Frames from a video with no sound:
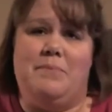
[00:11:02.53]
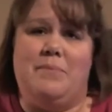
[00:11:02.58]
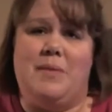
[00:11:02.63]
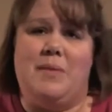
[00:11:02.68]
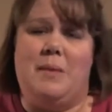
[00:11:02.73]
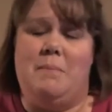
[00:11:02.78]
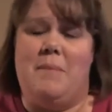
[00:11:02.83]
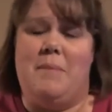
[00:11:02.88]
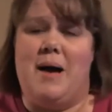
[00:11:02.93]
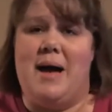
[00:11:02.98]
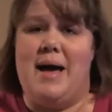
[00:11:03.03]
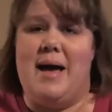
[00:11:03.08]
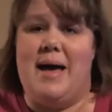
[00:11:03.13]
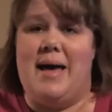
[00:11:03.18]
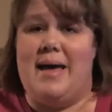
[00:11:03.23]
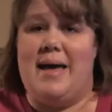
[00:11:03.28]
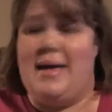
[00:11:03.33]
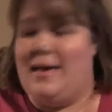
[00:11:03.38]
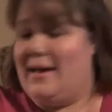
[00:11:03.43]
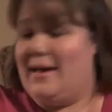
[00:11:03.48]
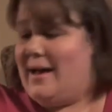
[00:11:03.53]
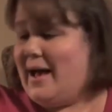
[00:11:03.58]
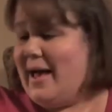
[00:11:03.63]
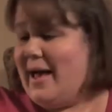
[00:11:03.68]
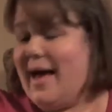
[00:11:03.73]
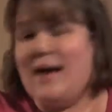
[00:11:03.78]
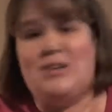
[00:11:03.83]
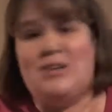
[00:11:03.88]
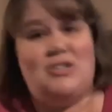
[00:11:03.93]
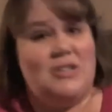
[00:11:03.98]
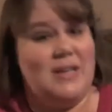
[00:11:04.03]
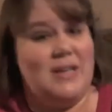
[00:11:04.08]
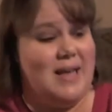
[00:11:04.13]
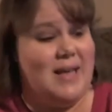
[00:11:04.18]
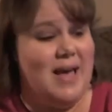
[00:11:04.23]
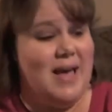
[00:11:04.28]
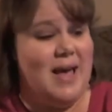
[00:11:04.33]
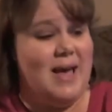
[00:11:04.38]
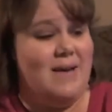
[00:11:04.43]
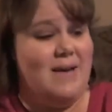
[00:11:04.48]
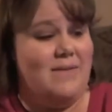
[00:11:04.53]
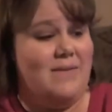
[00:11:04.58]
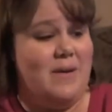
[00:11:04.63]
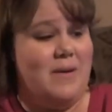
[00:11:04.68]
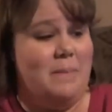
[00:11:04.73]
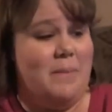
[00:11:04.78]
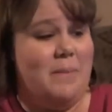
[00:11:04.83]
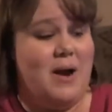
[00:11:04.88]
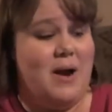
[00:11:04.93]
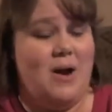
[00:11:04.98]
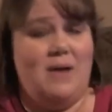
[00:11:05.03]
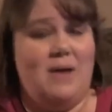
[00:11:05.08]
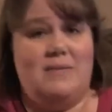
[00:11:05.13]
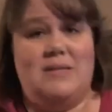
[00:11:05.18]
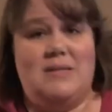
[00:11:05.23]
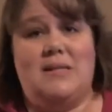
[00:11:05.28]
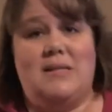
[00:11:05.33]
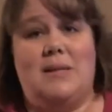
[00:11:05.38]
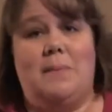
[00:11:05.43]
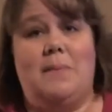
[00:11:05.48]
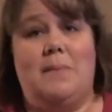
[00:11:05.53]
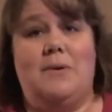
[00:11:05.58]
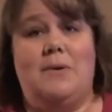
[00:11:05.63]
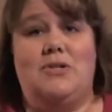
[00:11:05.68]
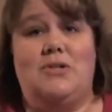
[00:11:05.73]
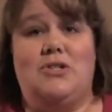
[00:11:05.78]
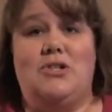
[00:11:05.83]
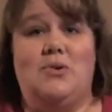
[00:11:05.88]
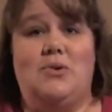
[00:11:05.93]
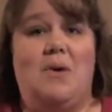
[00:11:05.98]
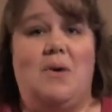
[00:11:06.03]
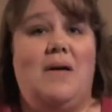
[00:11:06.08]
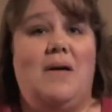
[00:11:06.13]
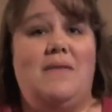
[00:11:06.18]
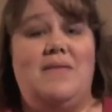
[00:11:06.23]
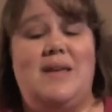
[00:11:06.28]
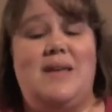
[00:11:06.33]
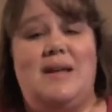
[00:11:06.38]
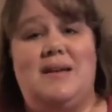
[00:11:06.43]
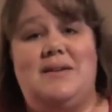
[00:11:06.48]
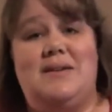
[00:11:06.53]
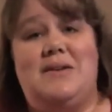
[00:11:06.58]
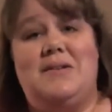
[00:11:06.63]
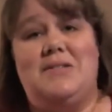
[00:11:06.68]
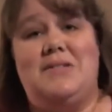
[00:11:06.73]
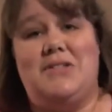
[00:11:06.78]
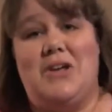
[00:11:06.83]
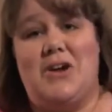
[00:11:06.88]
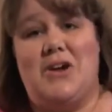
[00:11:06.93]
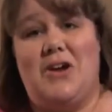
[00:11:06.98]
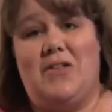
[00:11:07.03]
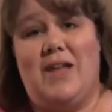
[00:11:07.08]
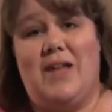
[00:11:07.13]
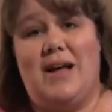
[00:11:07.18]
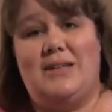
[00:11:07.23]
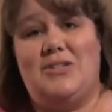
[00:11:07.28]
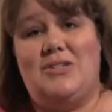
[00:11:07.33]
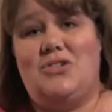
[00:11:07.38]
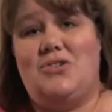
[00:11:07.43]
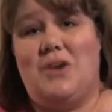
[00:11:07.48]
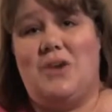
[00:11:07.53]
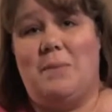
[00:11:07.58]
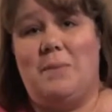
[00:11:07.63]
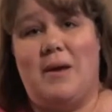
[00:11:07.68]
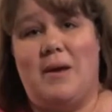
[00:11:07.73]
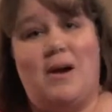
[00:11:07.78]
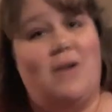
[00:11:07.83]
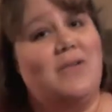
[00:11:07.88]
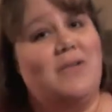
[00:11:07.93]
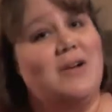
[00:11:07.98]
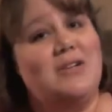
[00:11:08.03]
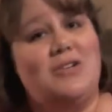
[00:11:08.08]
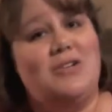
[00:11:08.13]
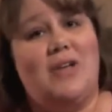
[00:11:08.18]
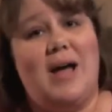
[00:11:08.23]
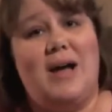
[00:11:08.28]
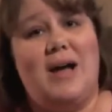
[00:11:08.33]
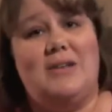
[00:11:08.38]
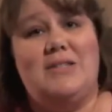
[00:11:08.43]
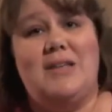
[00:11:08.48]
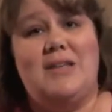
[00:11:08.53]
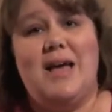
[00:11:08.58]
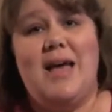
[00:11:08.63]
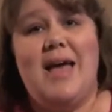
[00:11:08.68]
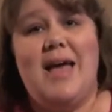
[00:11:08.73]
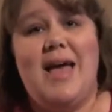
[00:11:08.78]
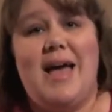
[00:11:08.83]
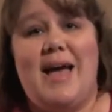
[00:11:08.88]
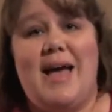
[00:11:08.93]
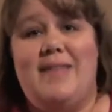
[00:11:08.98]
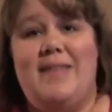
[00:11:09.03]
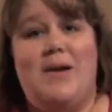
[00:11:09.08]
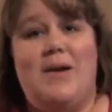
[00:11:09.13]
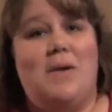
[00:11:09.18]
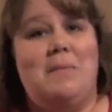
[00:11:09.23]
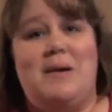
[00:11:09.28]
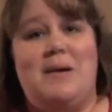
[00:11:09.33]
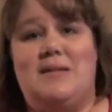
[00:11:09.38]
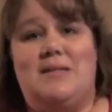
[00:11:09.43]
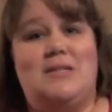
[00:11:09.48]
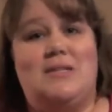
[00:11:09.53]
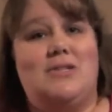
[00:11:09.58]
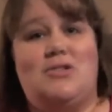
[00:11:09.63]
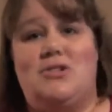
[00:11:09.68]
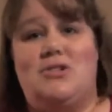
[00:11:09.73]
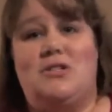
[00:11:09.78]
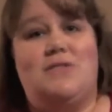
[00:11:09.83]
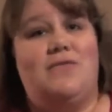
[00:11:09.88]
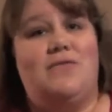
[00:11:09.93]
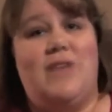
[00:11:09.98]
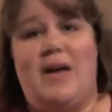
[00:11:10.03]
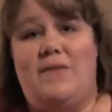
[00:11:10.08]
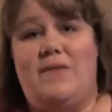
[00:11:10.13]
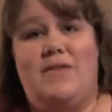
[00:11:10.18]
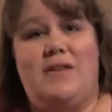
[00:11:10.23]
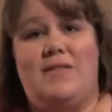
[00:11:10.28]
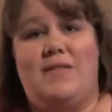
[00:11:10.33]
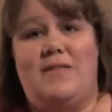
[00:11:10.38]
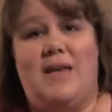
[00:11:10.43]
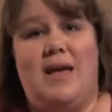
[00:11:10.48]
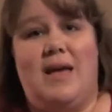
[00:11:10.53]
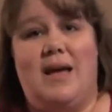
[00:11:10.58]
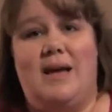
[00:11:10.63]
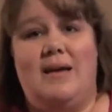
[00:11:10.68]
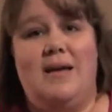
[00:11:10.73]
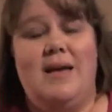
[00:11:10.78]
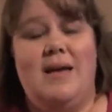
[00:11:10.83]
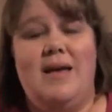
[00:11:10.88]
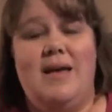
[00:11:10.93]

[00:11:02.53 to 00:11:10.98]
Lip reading: I actually gave a pair of slippers to all of the adults on our last trip at our rental house, and they were my sister's favorite thing.